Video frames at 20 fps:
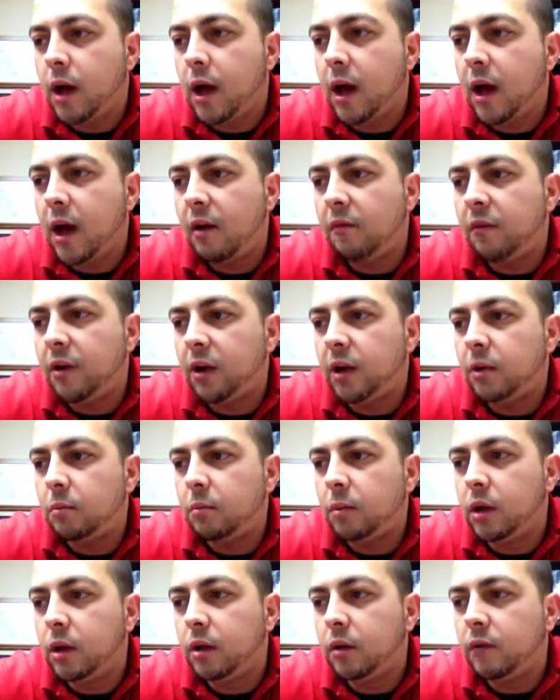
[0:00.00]
have any
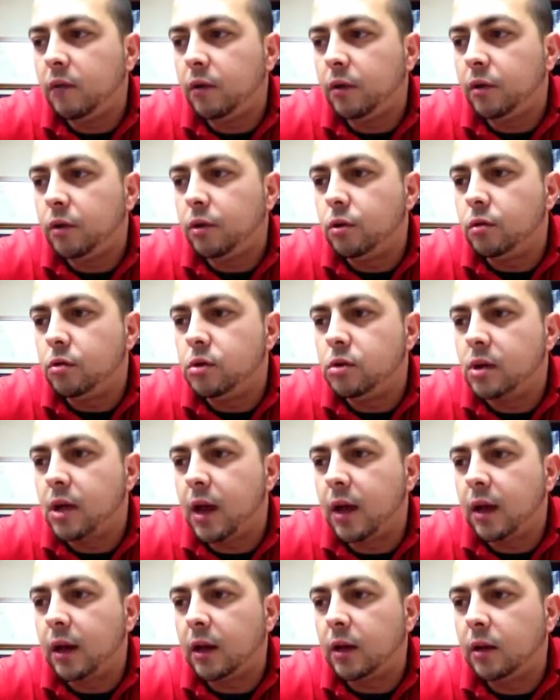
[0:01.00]
meaningful use
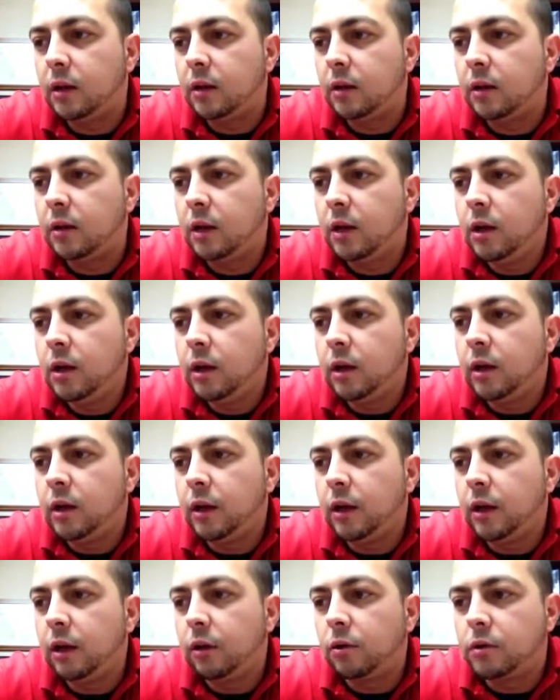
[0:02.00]
at any
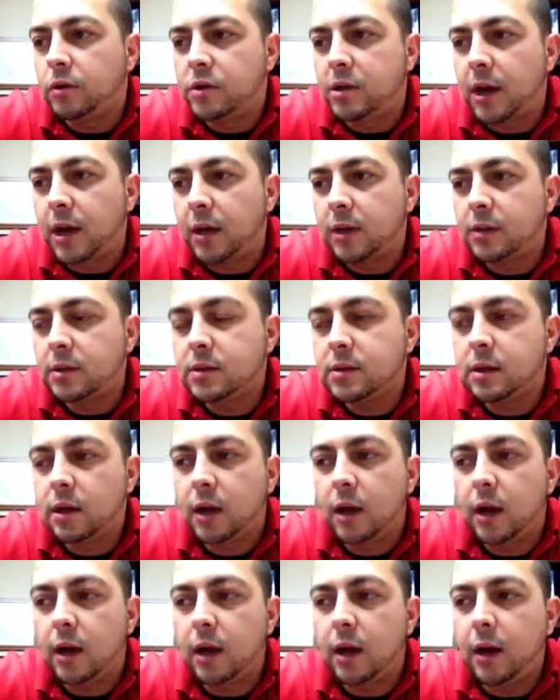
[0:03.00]
clinical sites?
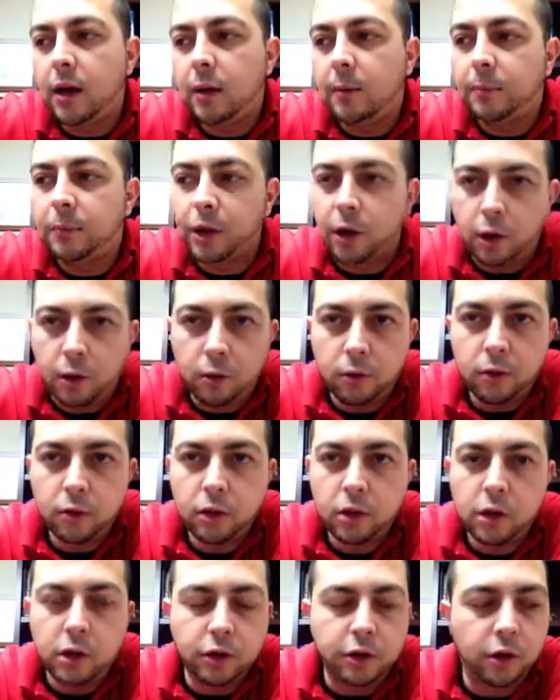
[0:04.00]
No.
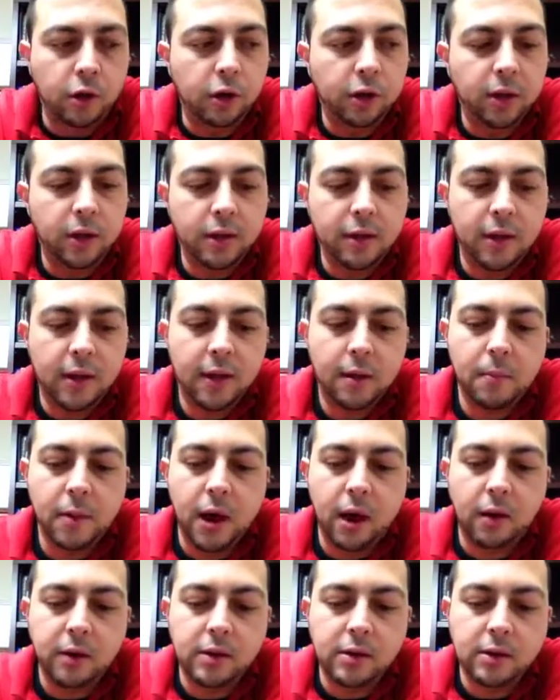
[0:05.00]
The only thing
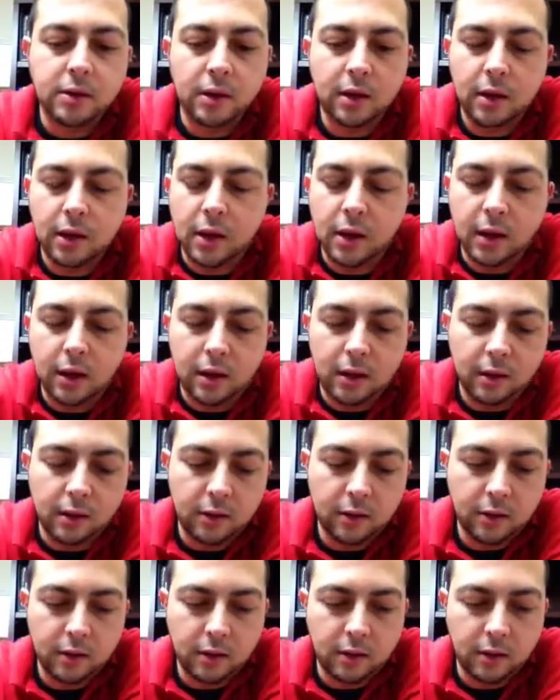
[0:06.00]
about
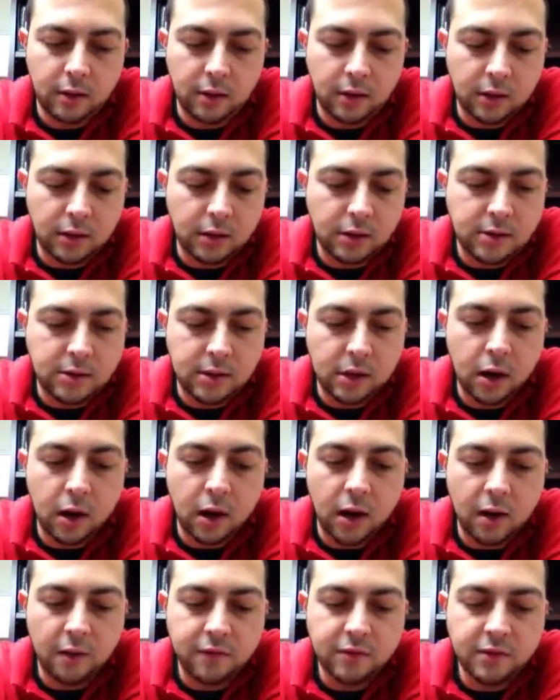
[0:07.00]

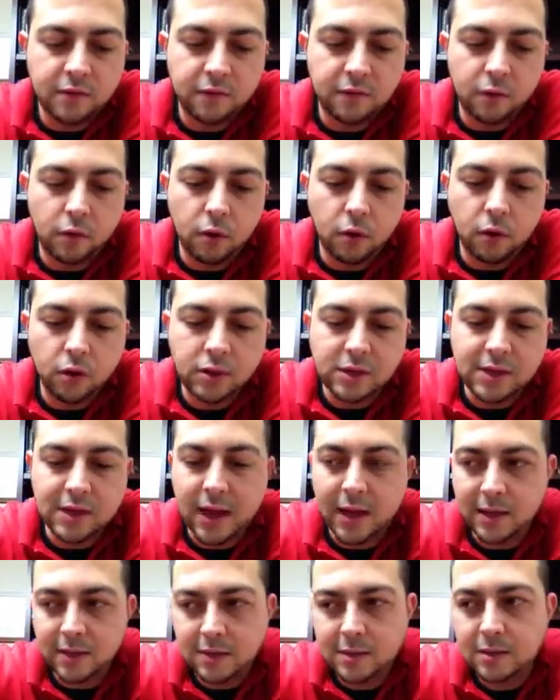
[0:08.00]
ECRFs for
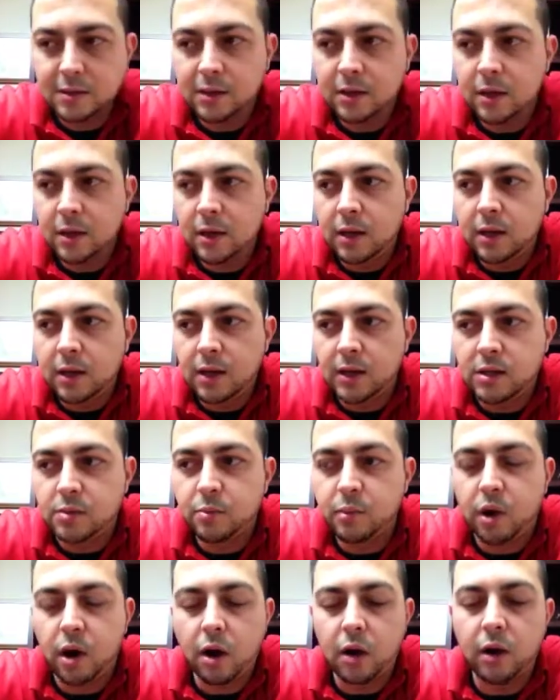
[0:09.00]
sites is
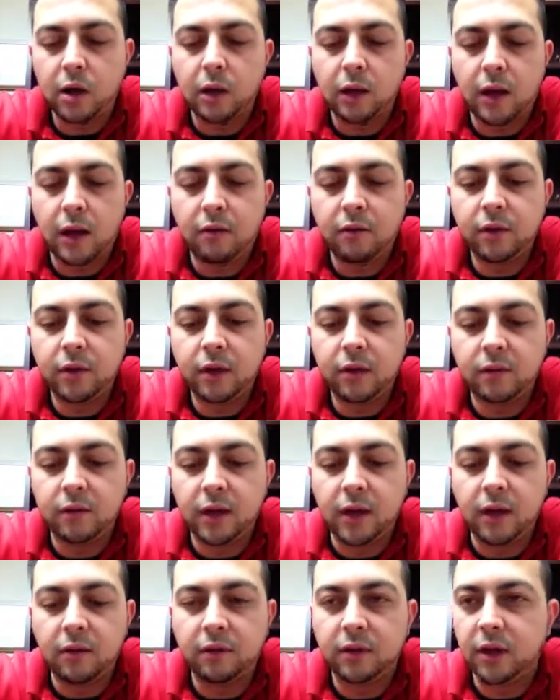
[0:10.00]
Part 11 of
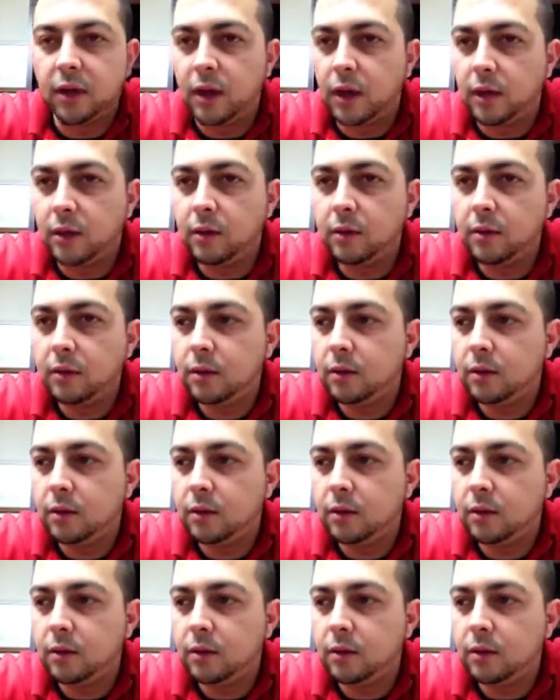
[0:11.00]
the FDA